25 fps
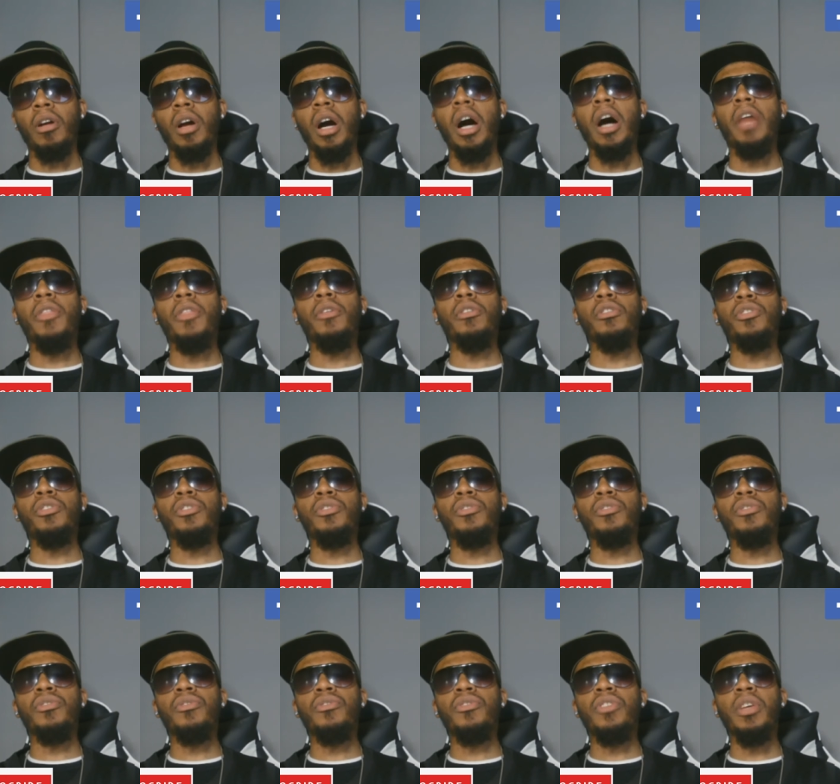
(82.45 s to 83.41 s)
are others
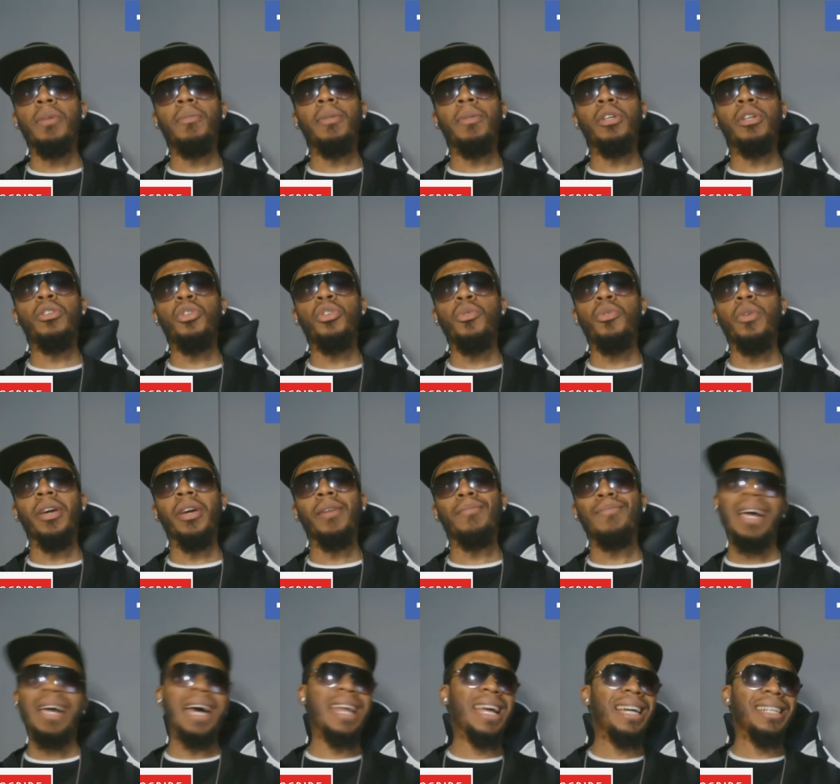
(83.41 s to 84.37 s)
similar to him,
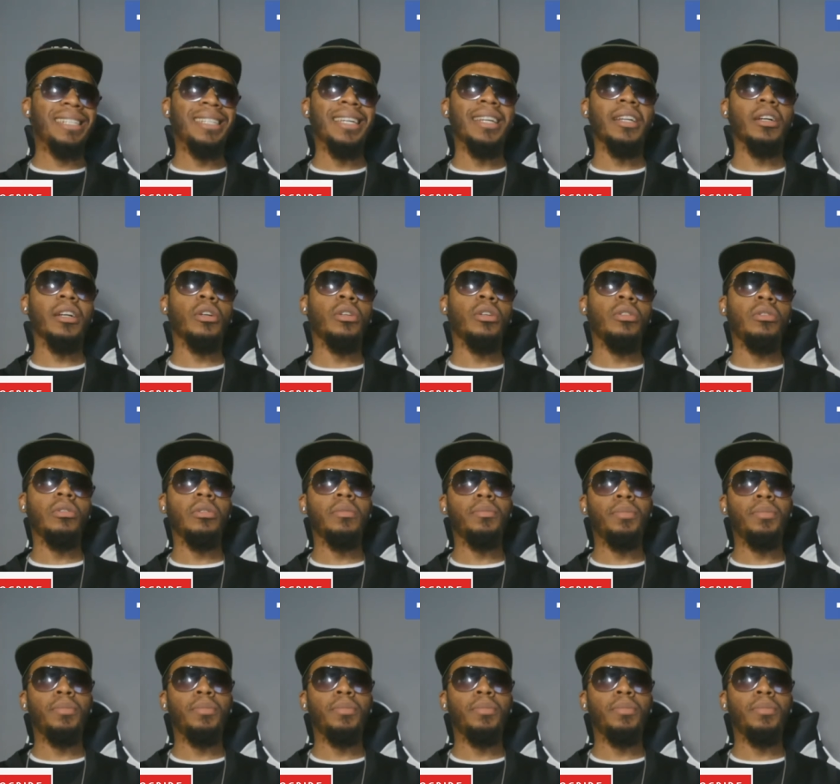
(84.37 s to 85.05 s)
not identical,